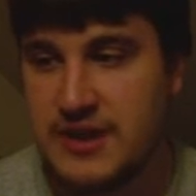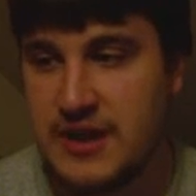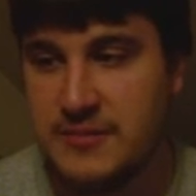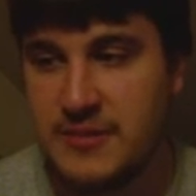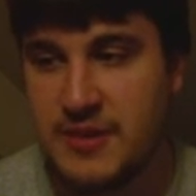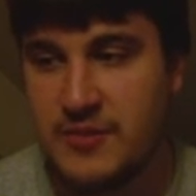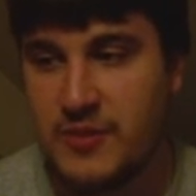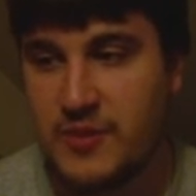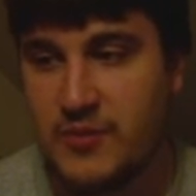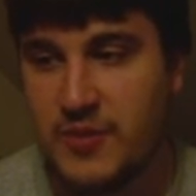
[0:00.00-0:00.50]
I
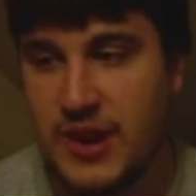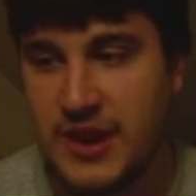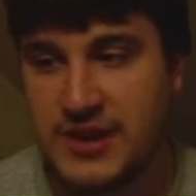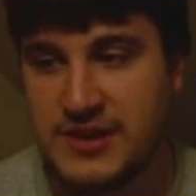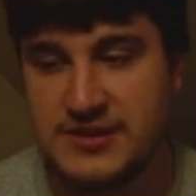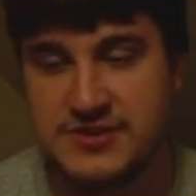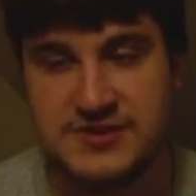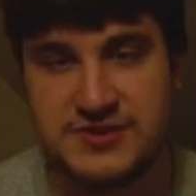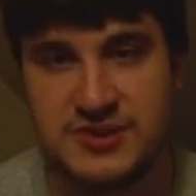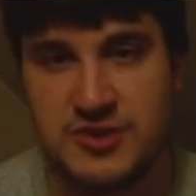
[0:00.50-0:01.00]
mean, we
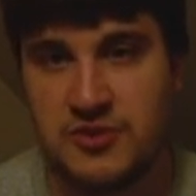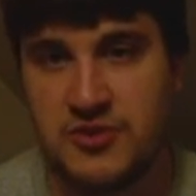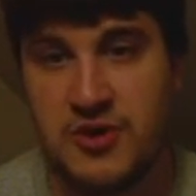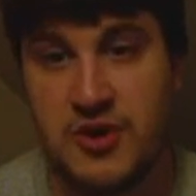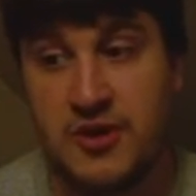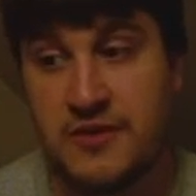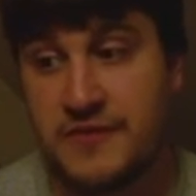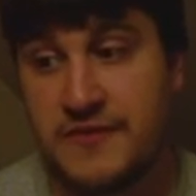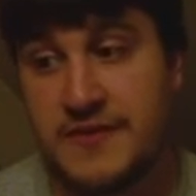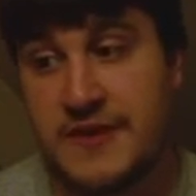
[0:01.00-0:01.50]
waited so
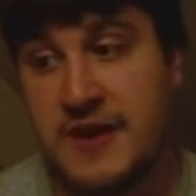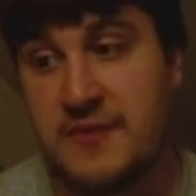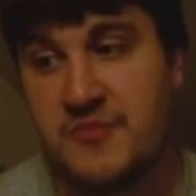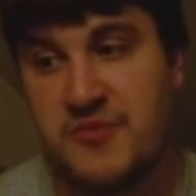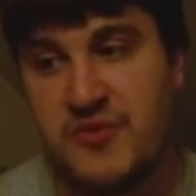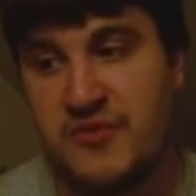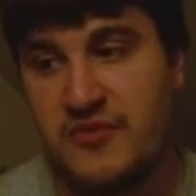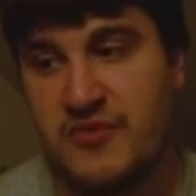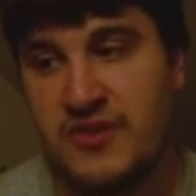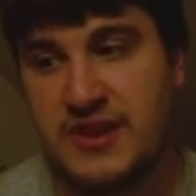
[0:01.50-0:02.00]
long for that
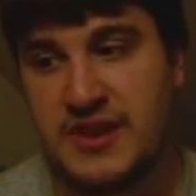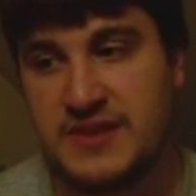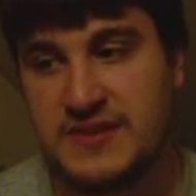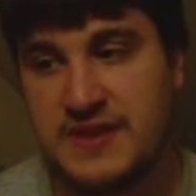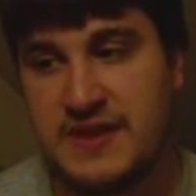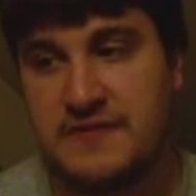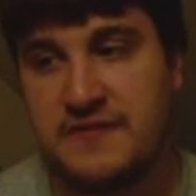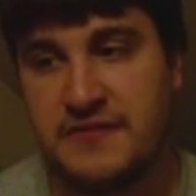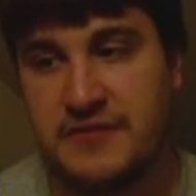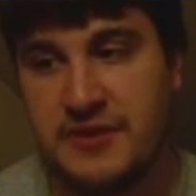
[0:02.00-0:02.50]
movie, and it
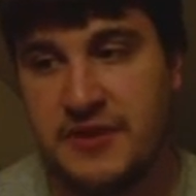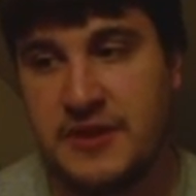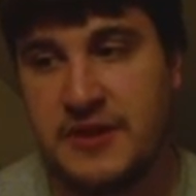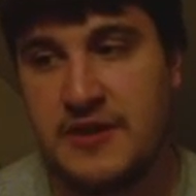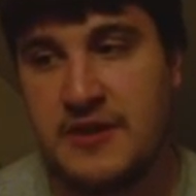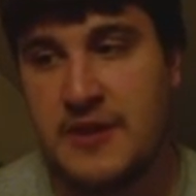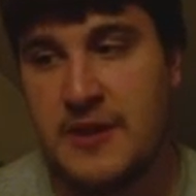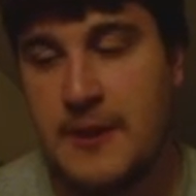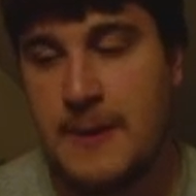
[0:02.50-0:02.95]
definitely